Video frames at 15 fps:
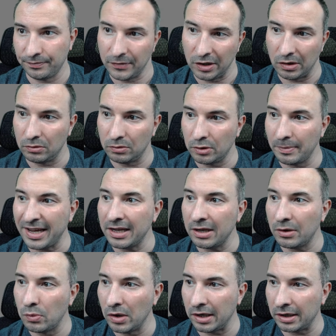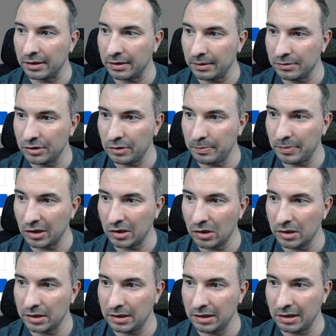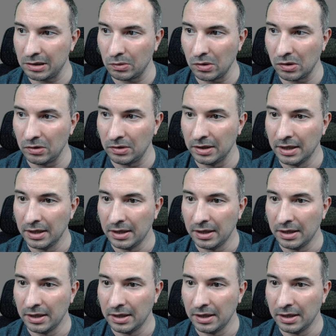you know, to make it work. Just because this role